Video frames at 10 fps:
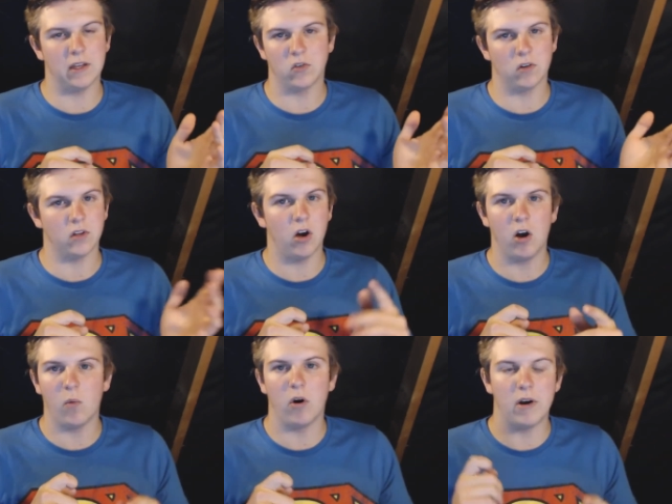They tried to
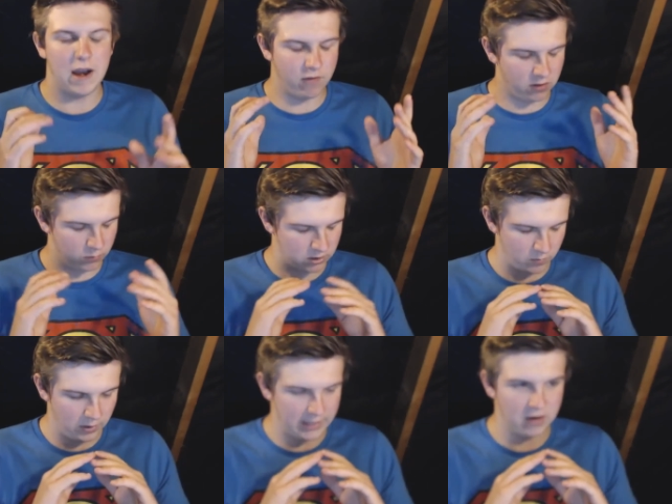hotwire it. Everything was a
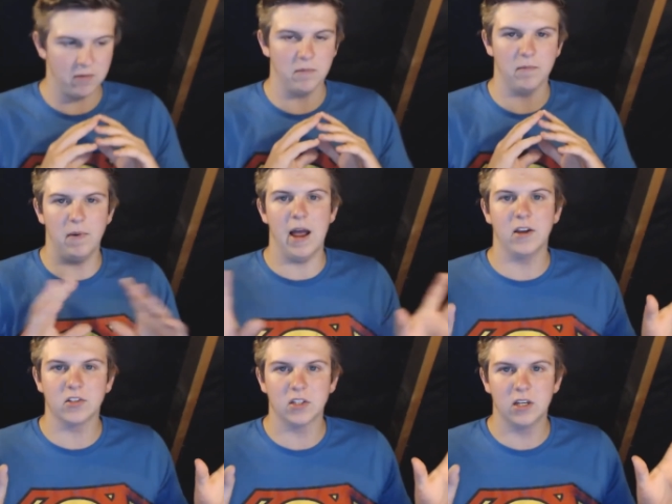complete
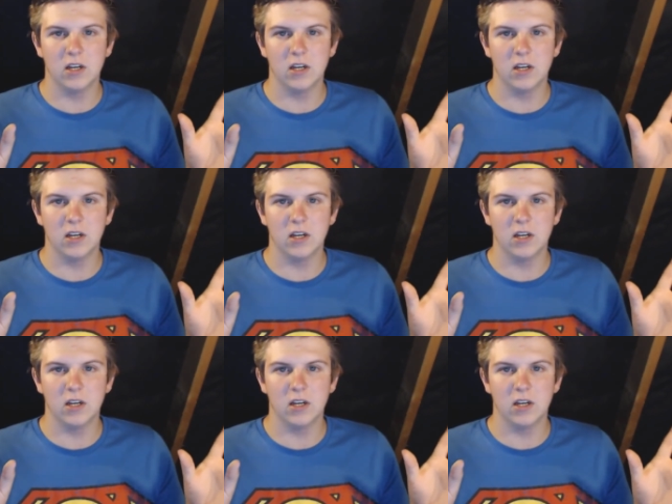mess.